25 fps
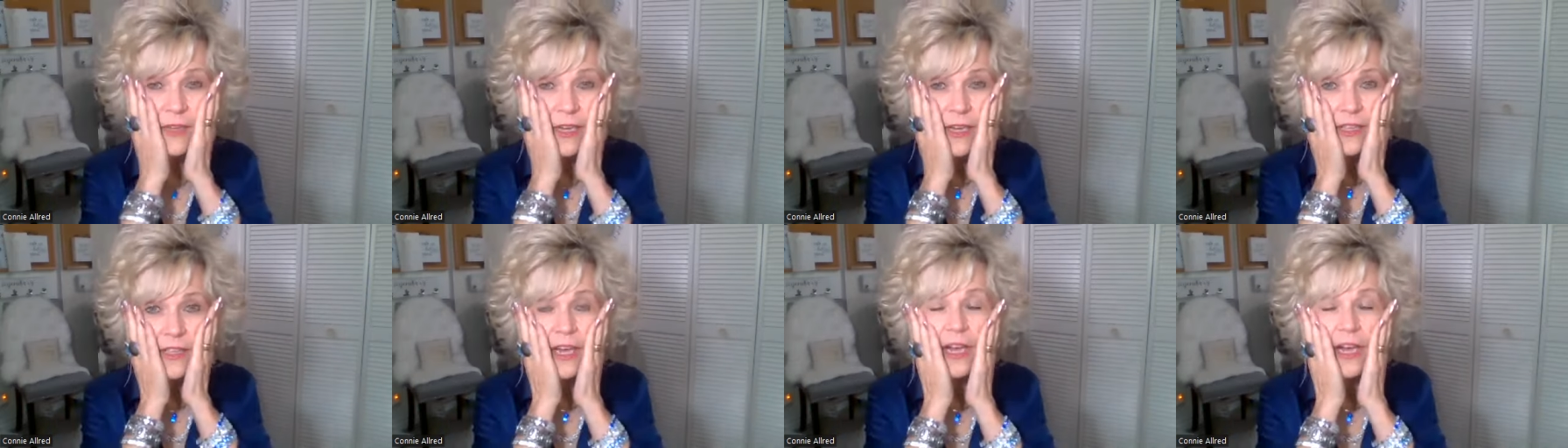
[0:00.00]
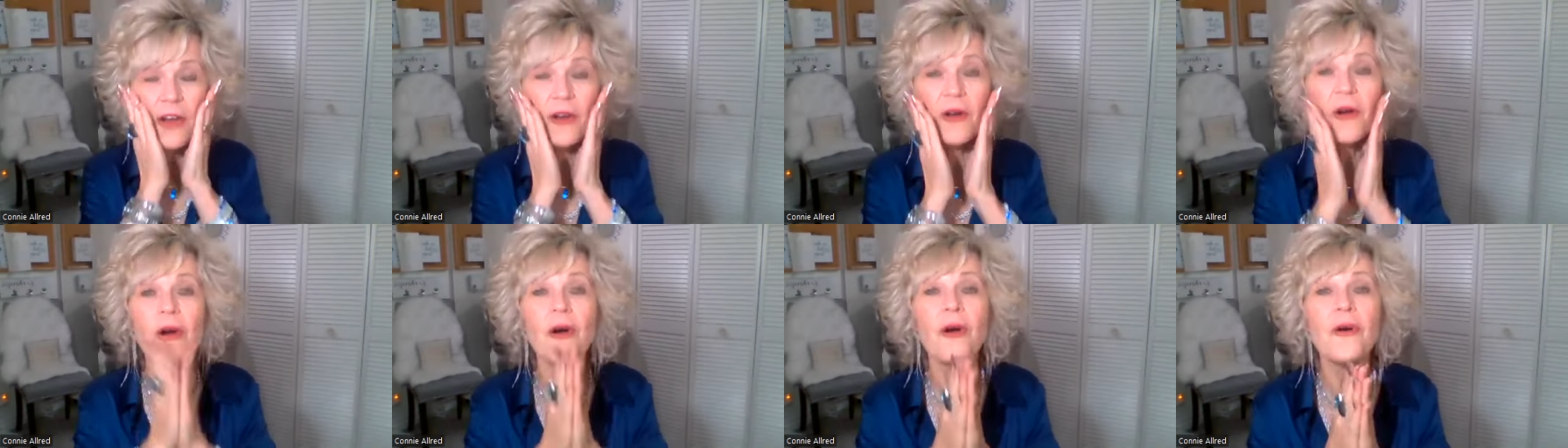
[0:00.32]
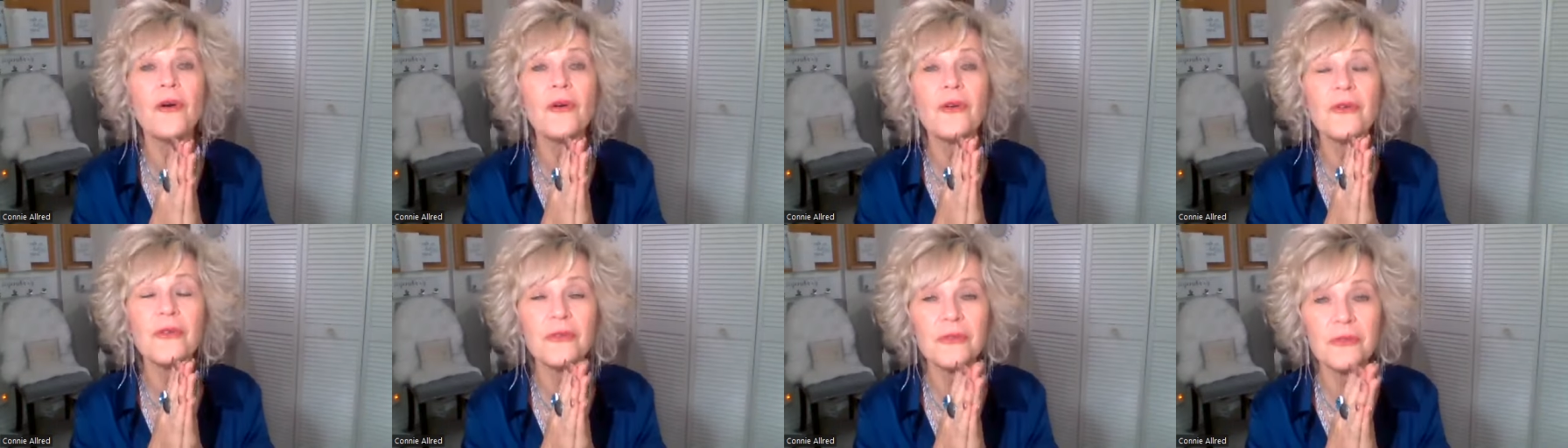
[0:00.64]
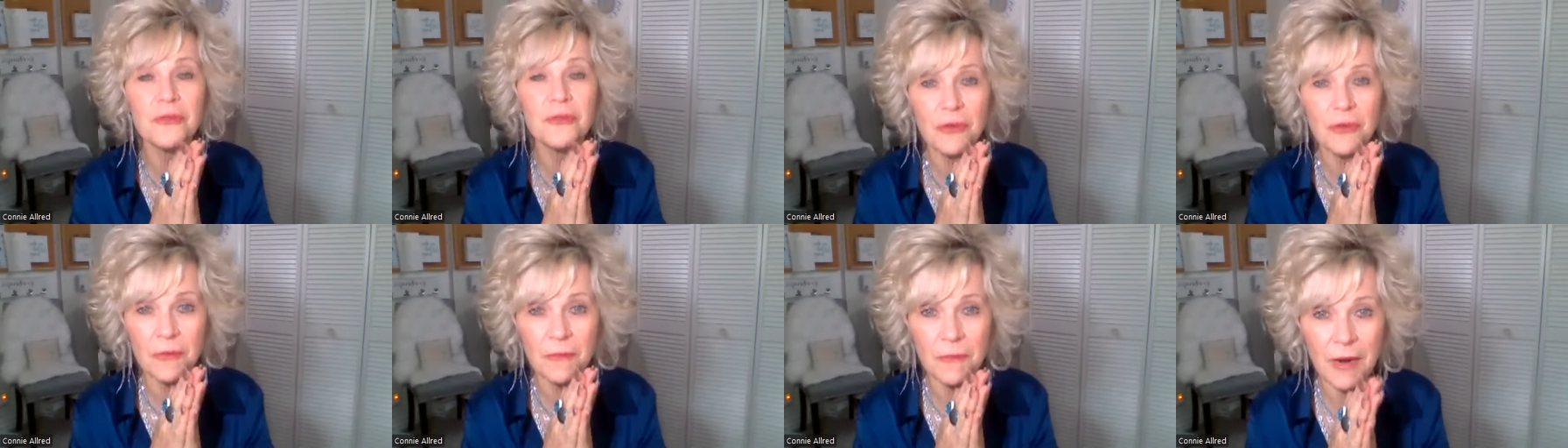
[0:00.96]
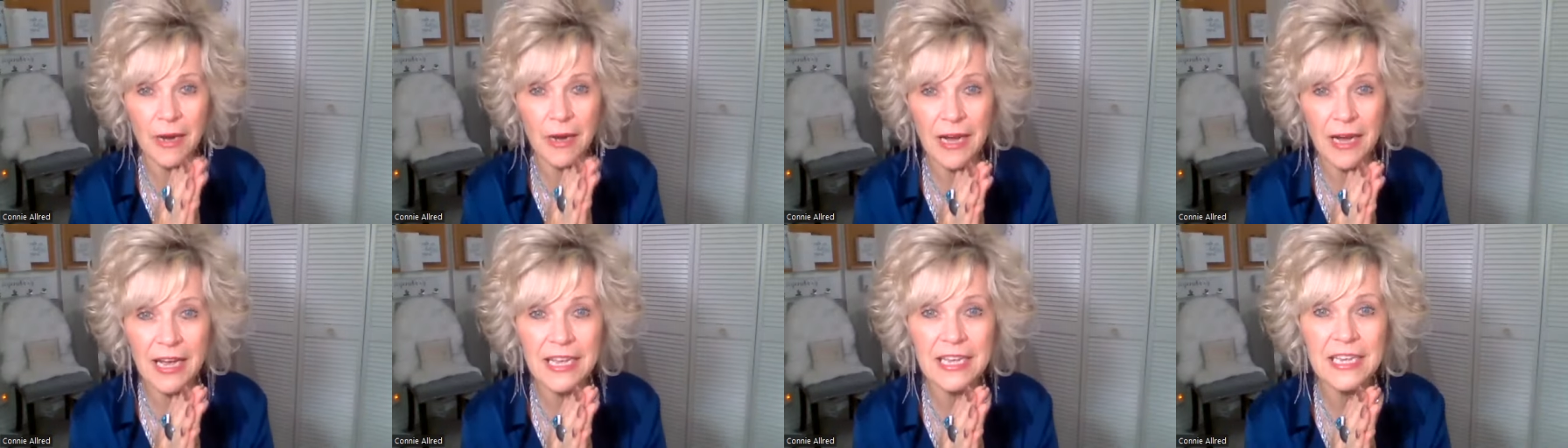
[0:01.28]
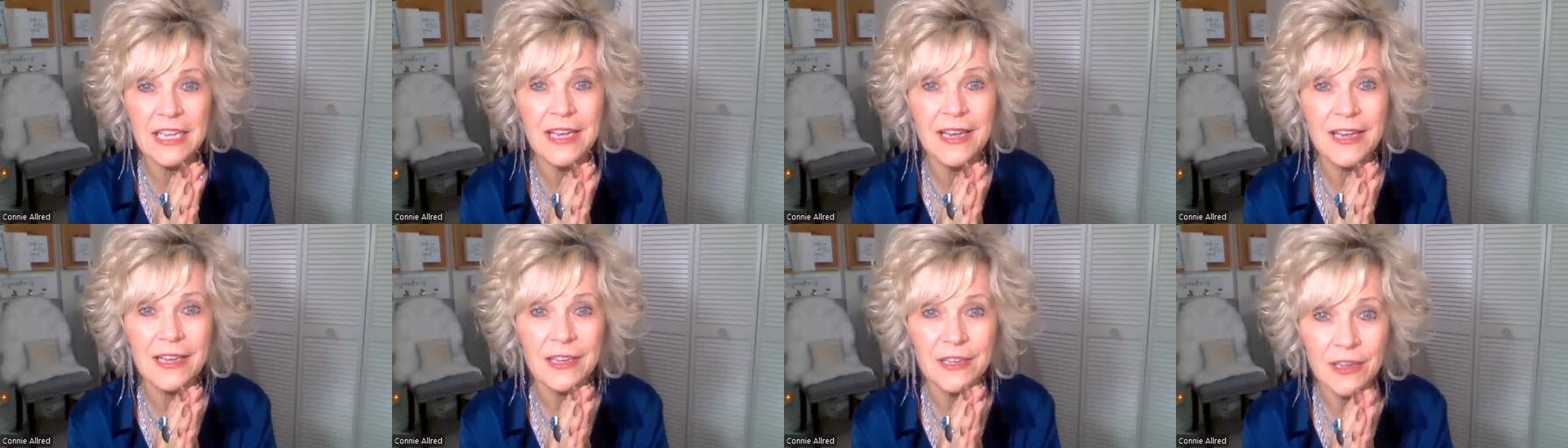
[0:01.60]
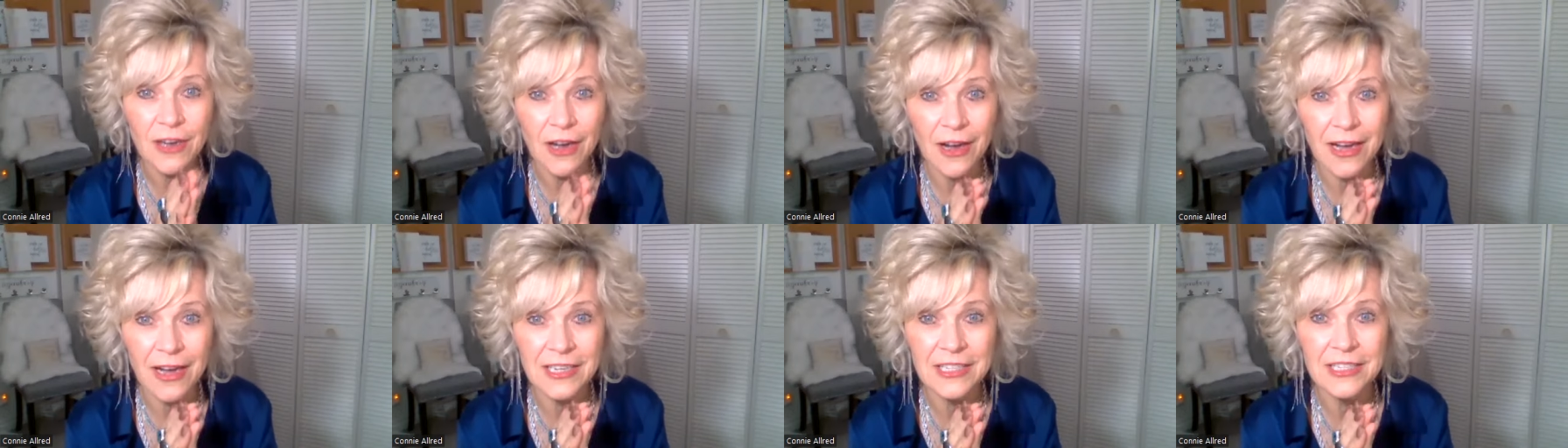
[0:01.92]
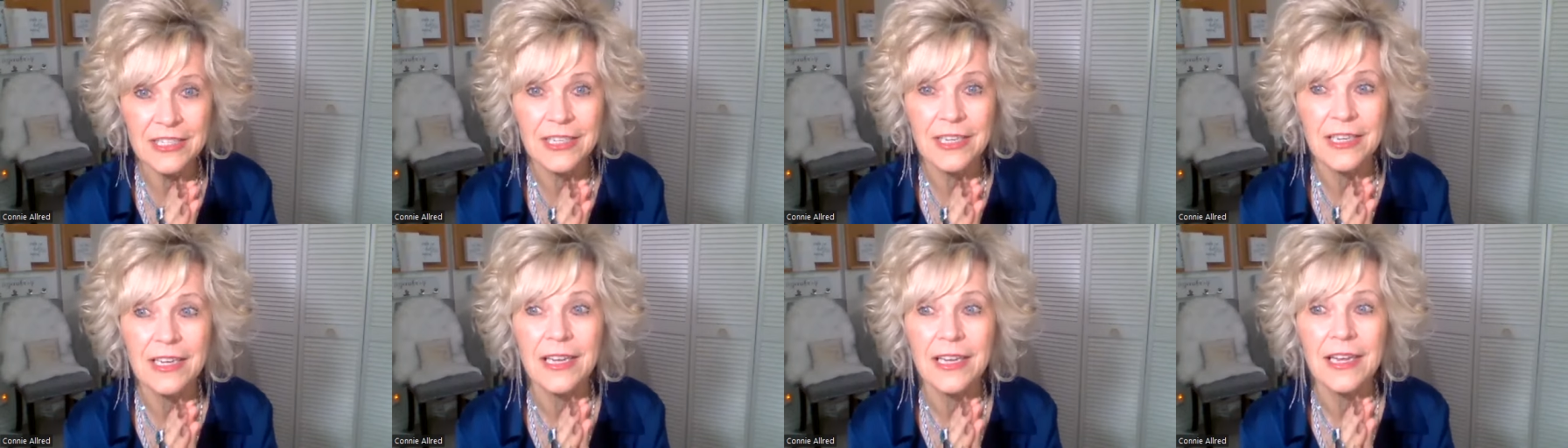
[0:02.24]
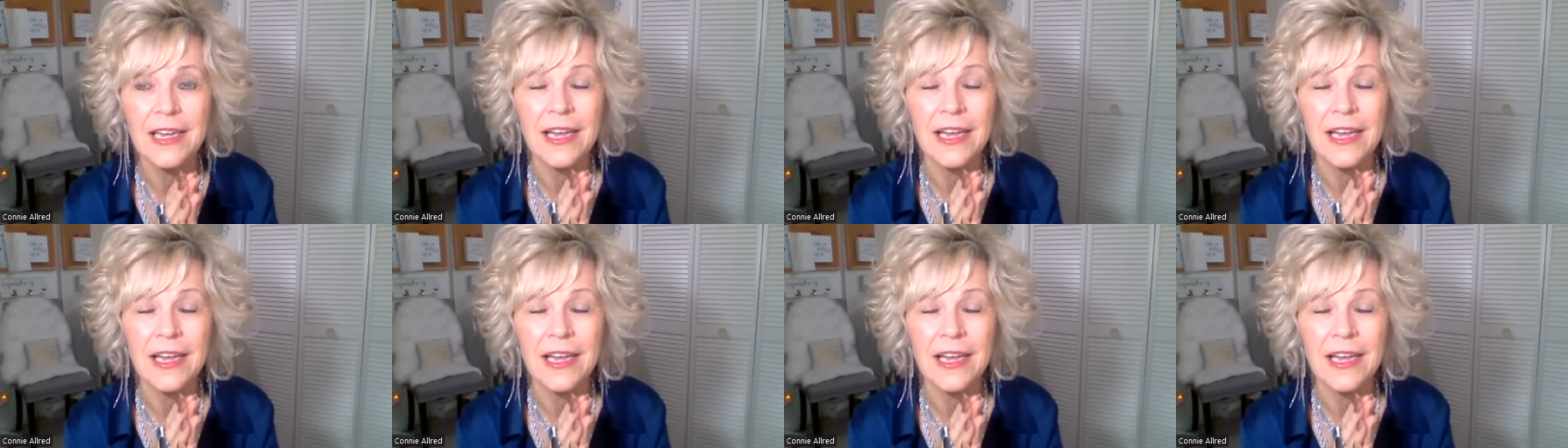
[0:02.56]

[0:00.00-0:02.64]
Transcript: I thought, oh my gosh,